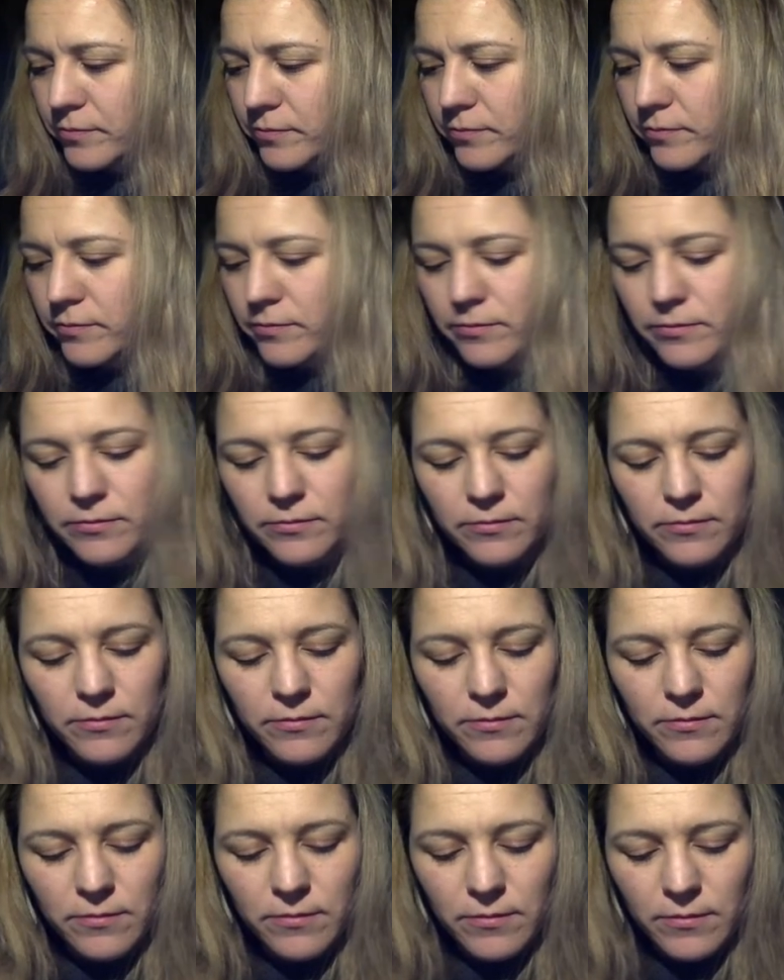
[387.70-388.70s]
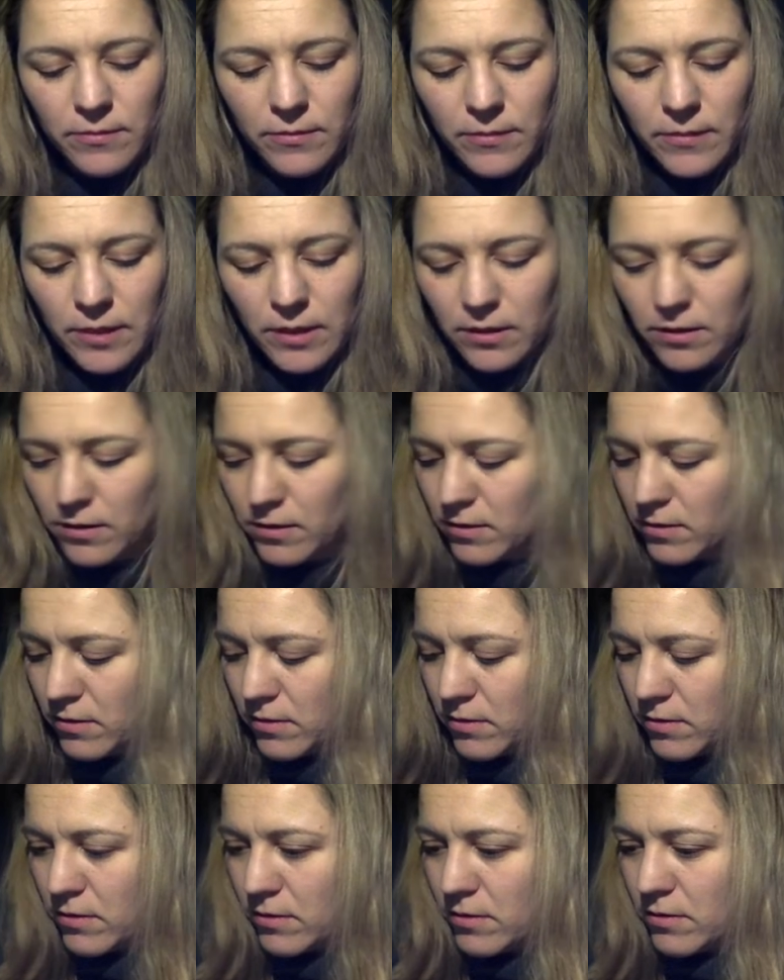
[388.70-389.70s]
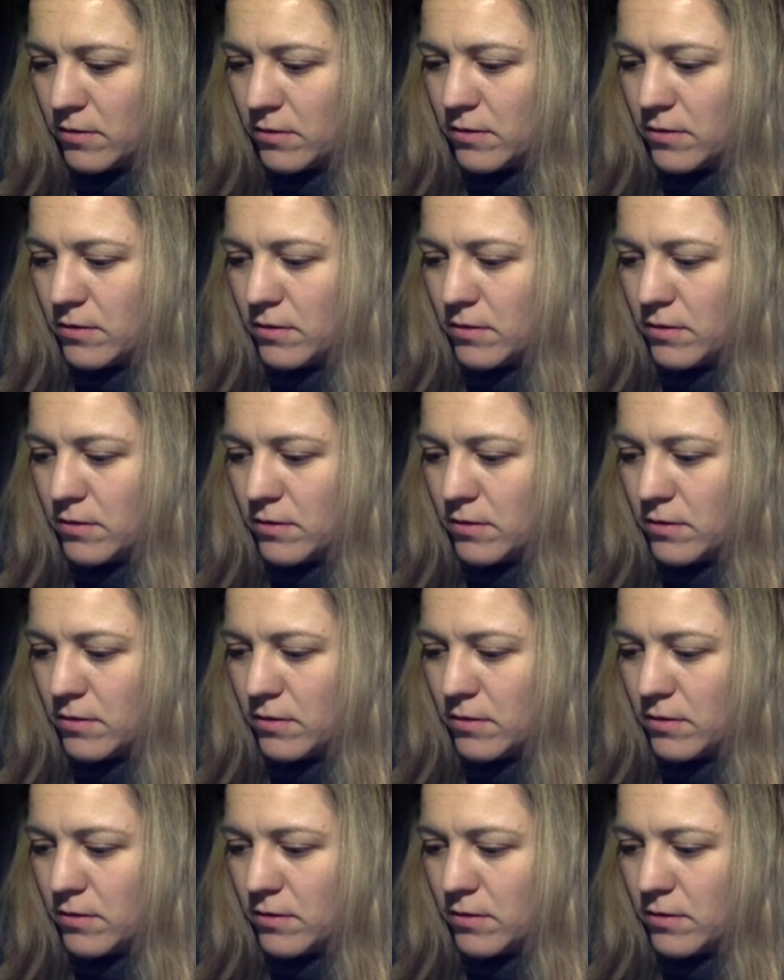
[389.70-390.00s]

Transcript: [no speech]